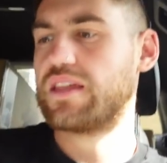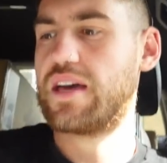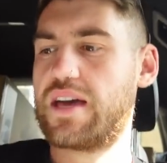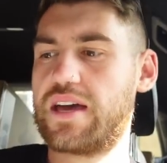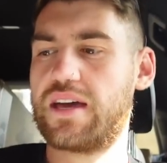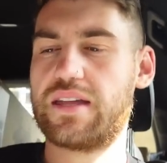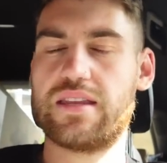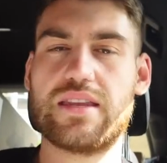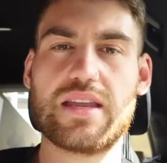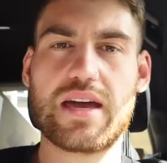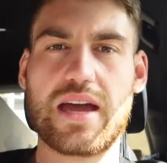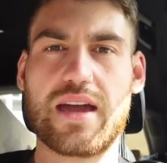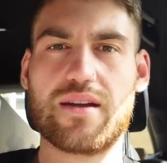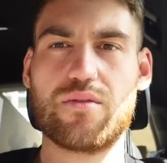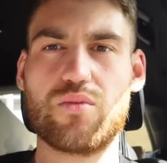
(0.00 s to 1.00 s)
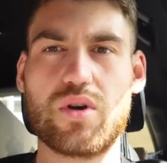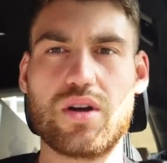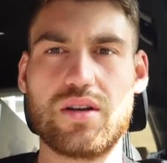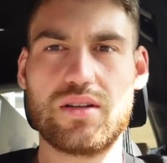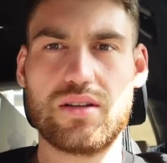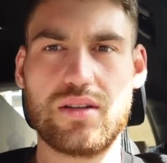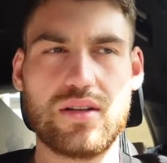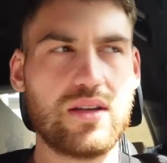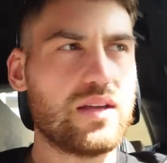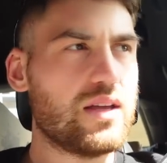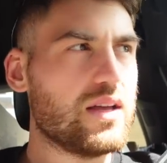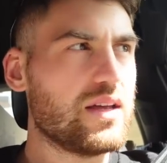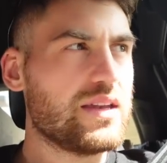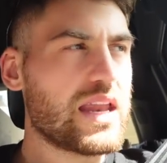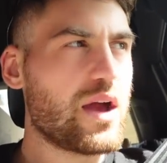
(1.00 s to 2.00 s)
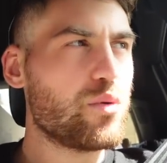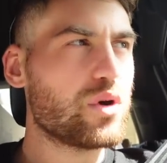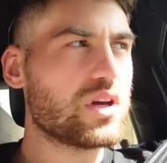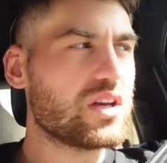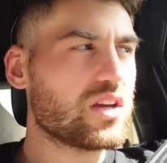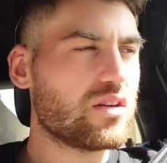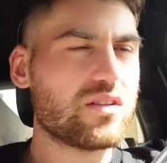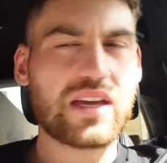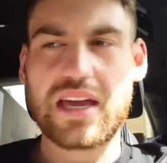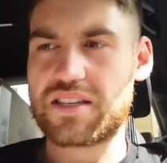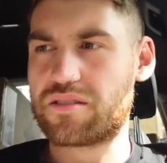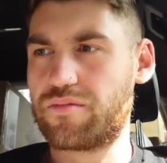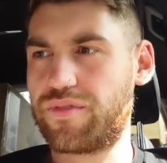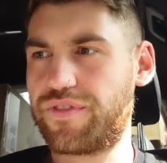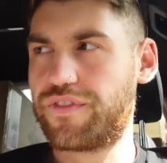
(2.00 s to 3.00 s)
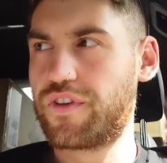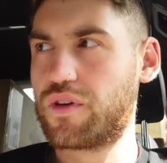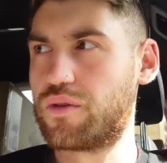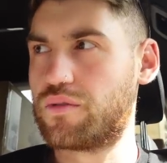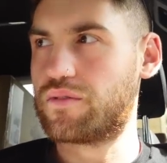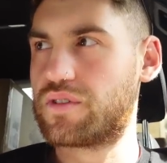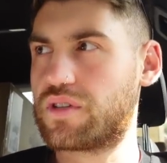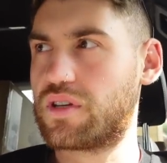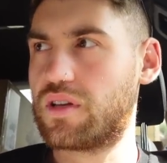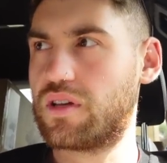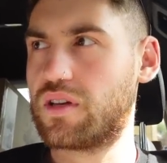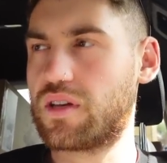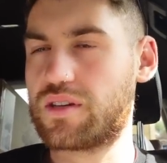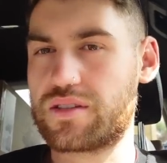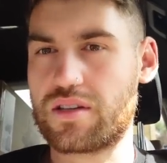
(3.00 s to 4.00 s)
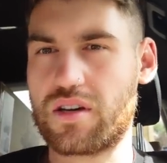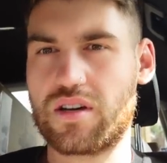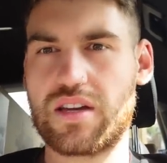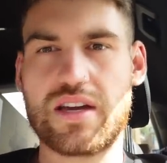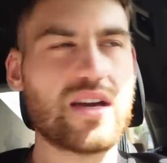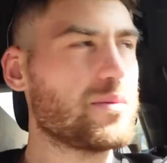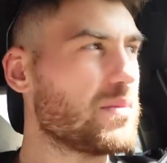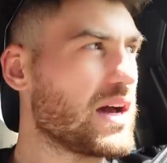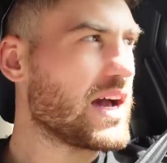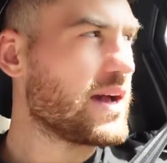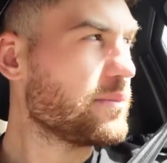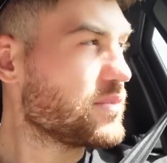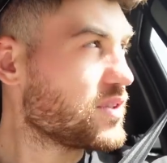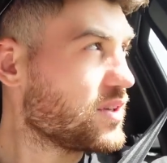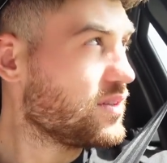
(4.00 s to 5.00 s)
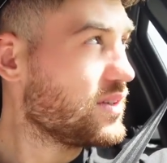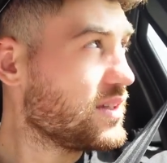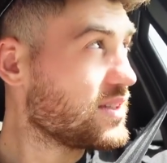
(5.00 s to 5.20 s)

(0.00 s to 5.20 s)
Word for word: there. Now, now we're gonna go and get some food because I am absolutely